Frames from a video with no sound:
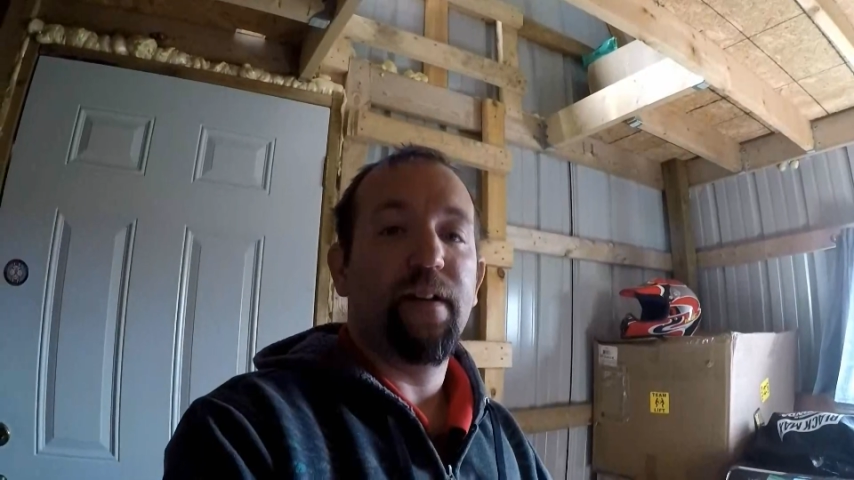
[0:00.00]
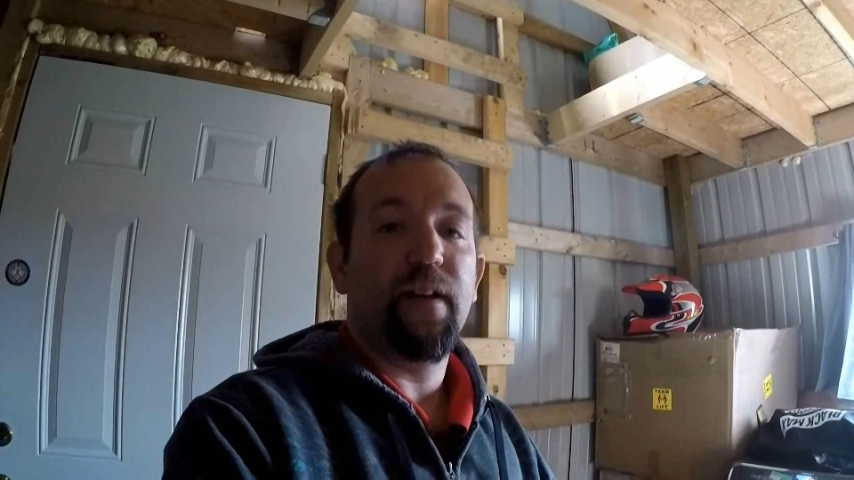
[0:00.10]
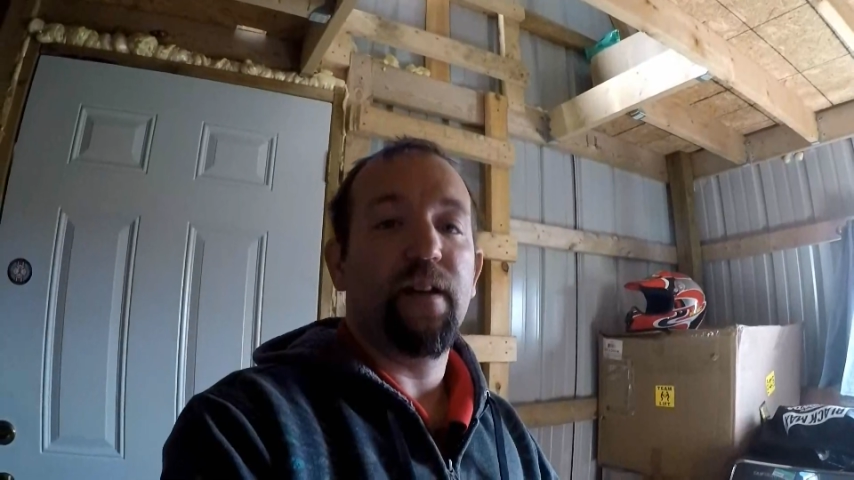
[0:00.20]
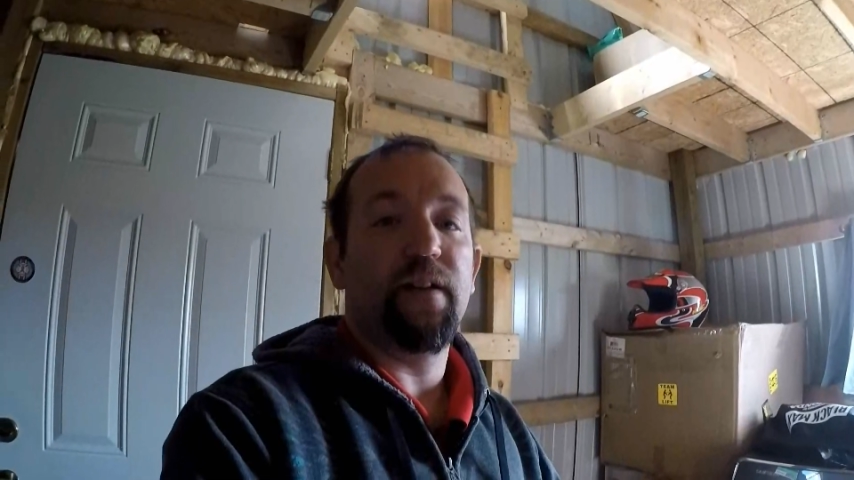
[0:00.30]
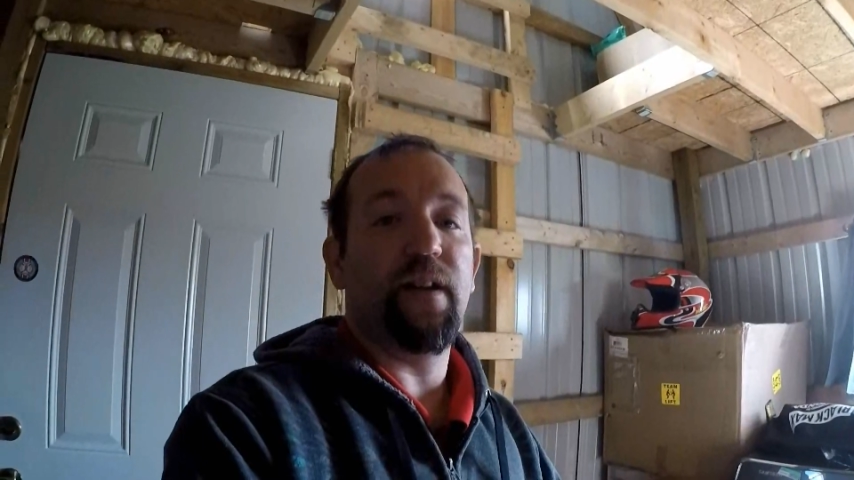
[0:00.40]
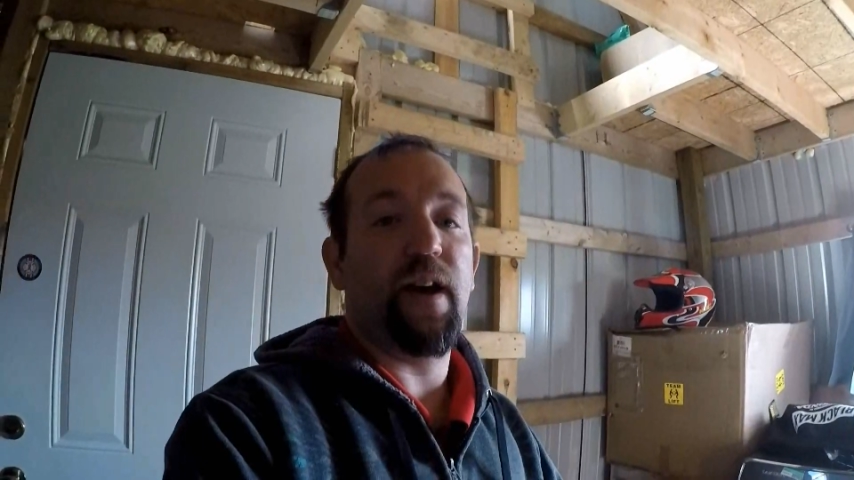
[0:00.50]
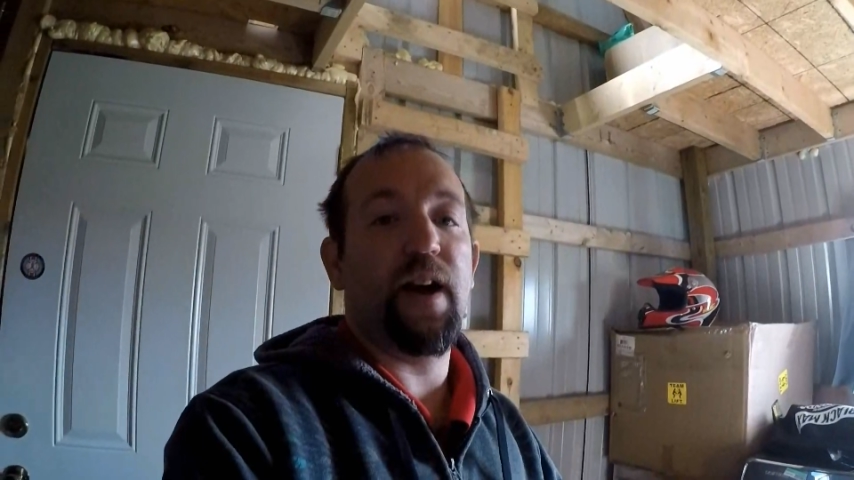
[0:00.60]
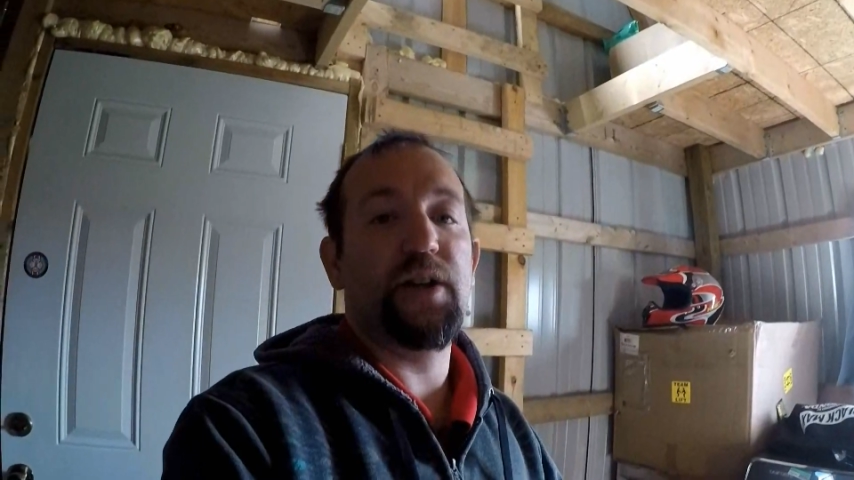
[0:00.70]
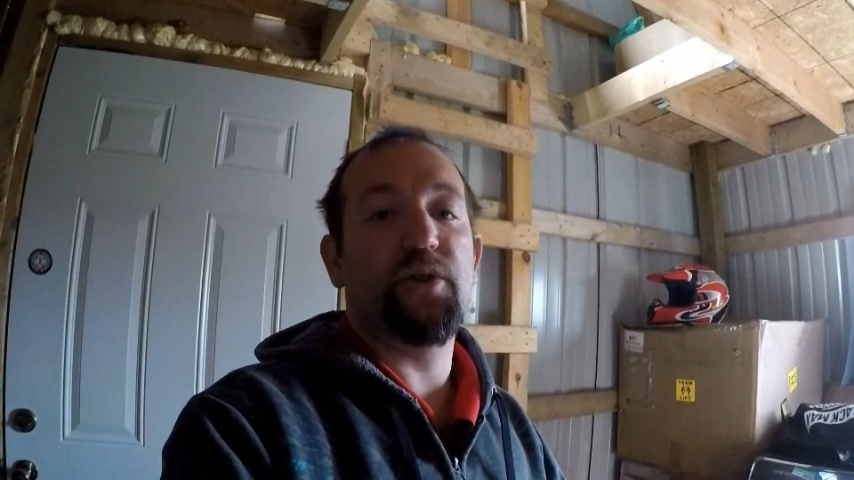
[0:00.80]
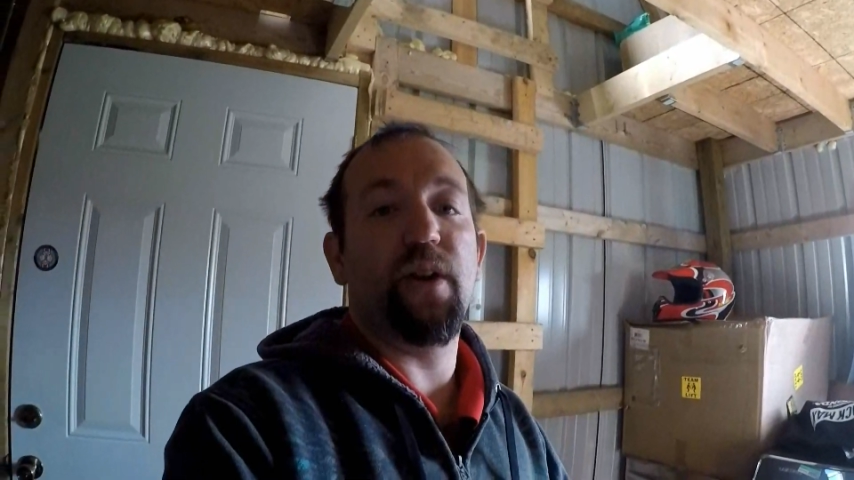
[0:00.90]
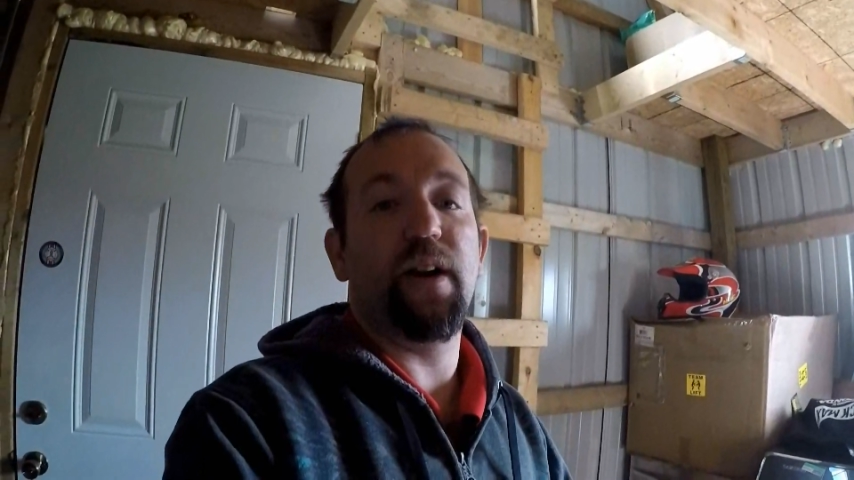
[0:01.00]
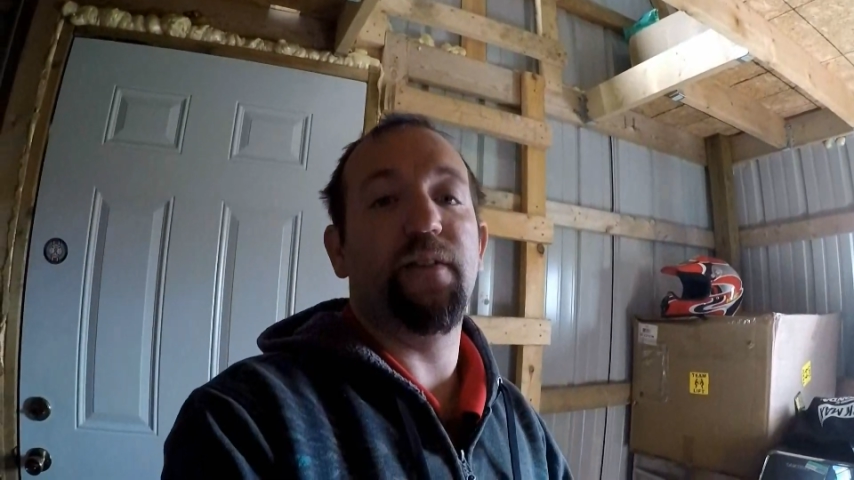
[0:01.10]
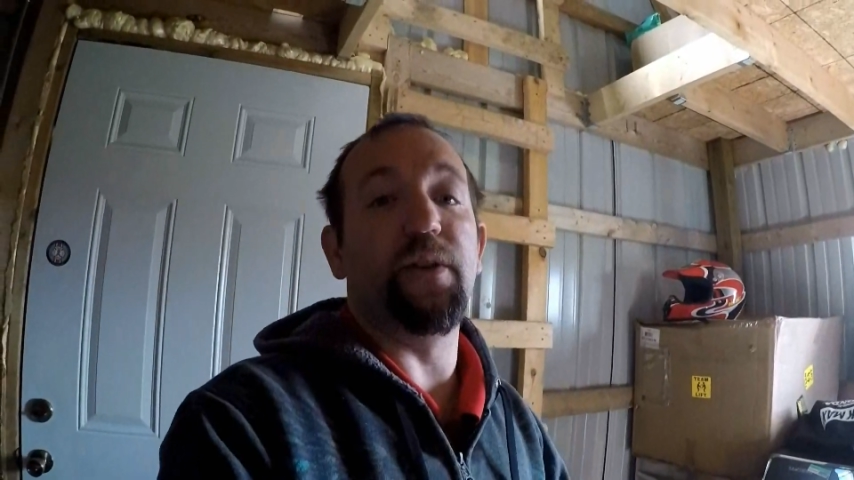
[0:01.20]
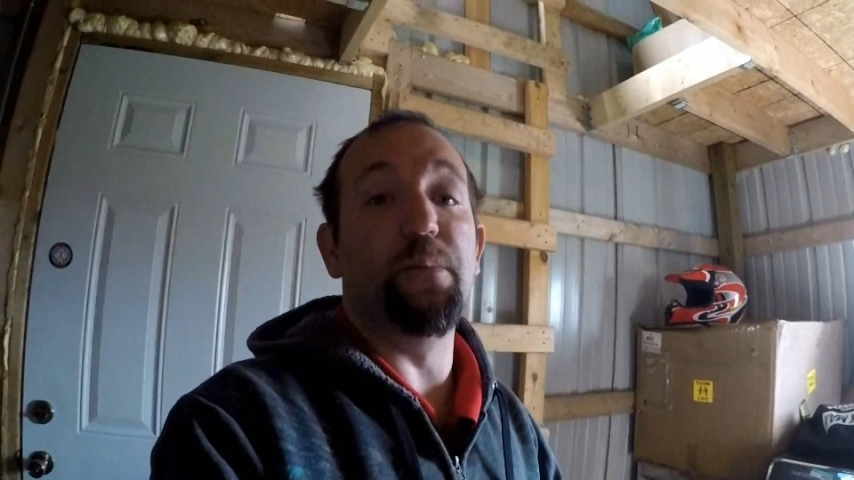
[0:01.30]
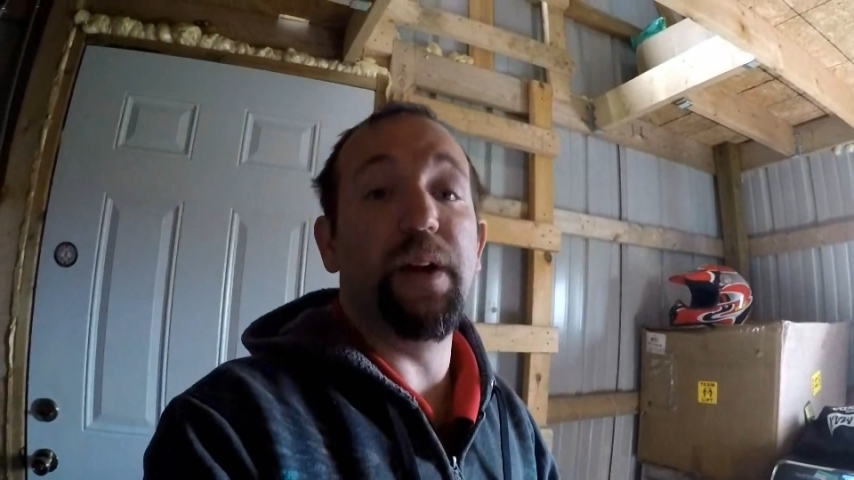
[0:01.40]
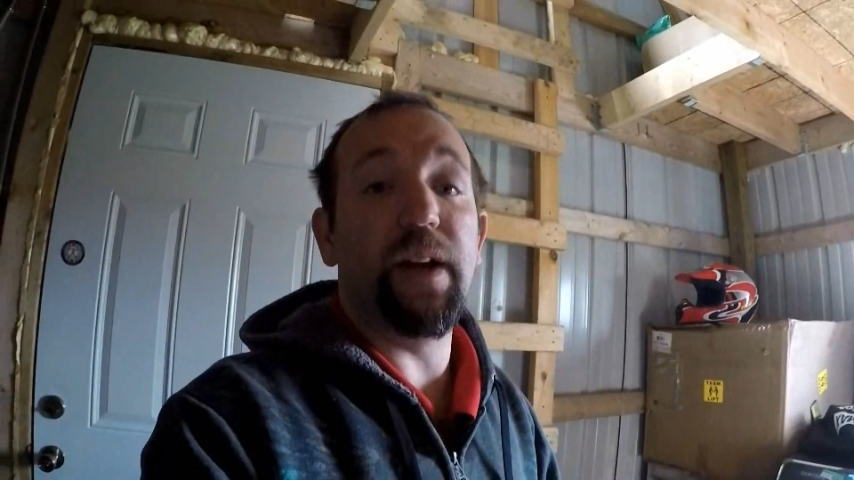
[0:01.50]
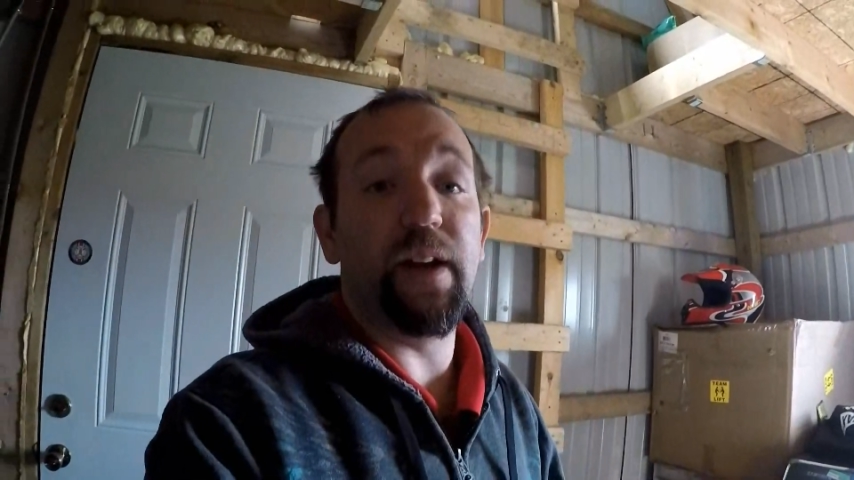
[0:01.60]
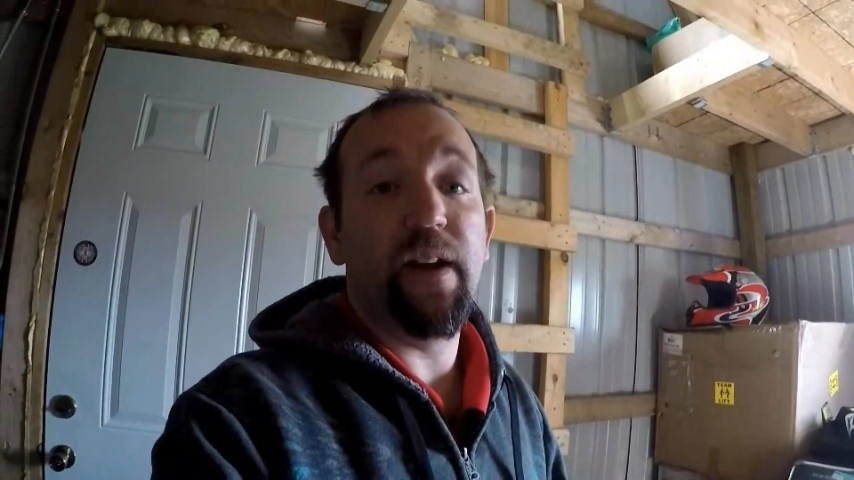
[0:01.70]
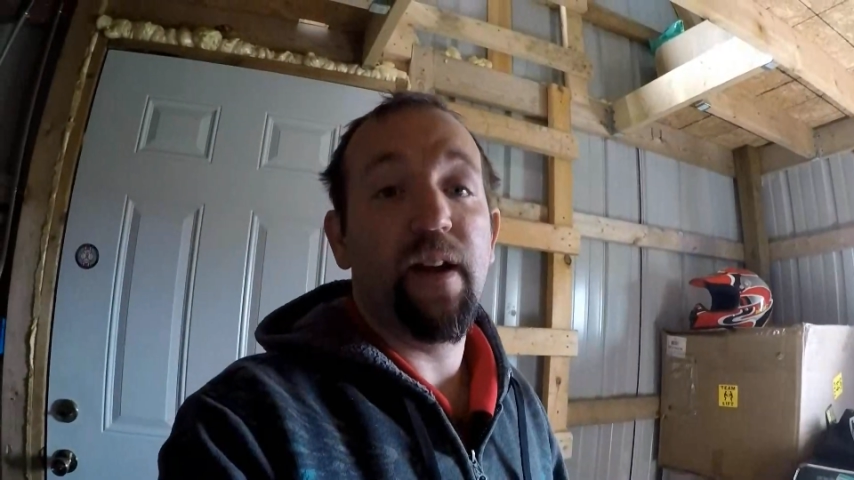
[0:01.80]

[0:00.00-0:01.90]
Now, I strive to be